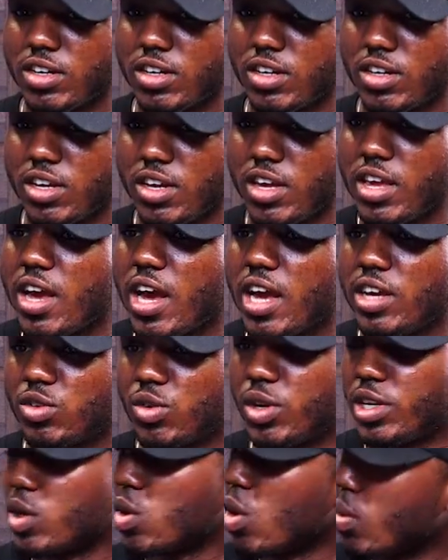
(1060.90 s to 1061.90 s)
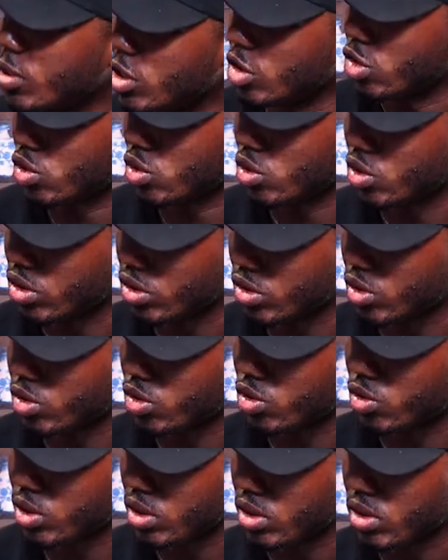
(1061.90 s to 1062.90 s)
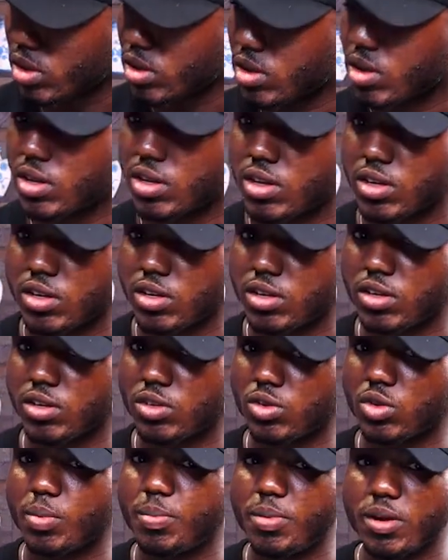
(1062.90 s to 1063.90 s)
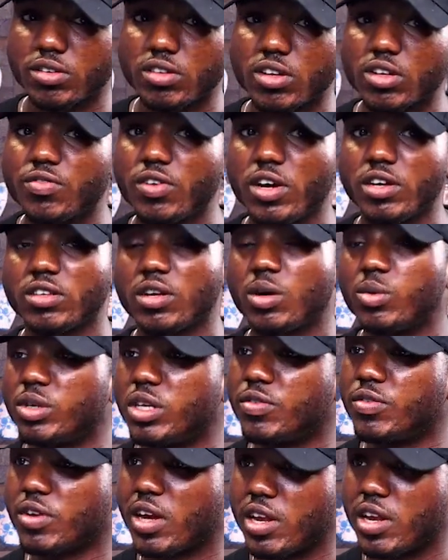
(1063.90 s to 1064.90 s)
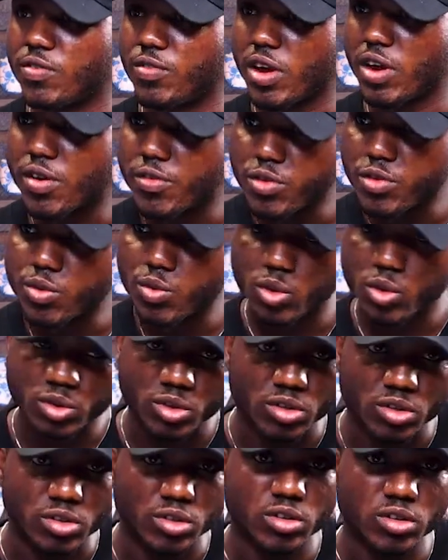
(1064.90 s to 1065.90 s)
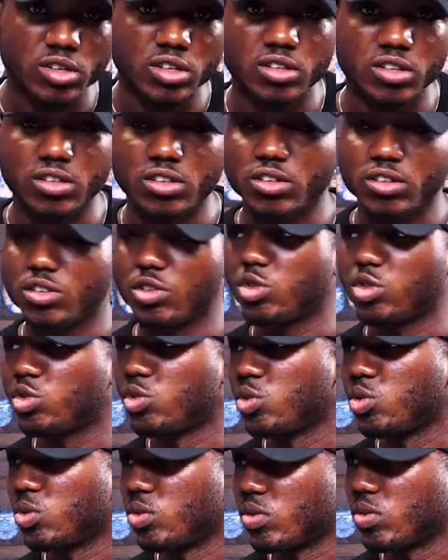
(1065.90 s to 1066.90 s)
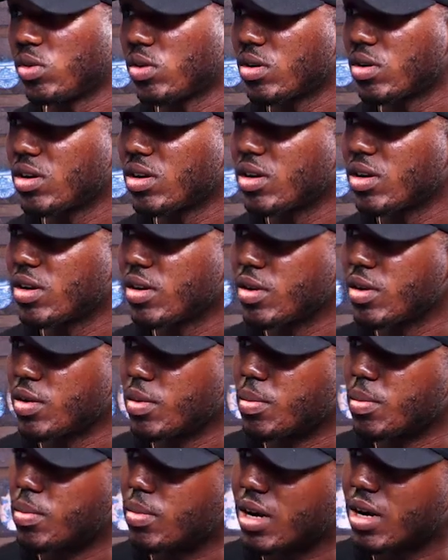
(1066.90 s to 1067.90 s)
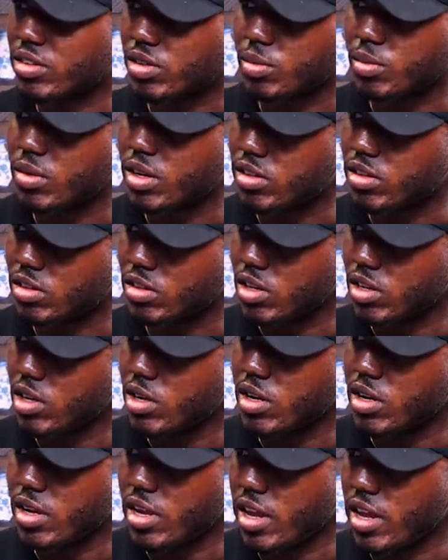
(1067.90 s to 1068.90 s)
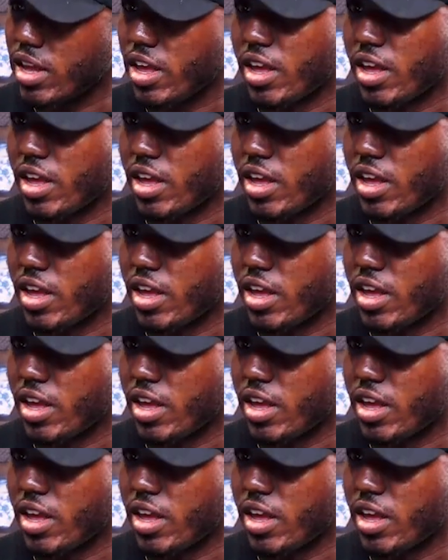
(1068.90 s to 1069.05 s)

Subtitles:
AI is already coming into your industry, so the best advice I will give everyone is to maximize AI.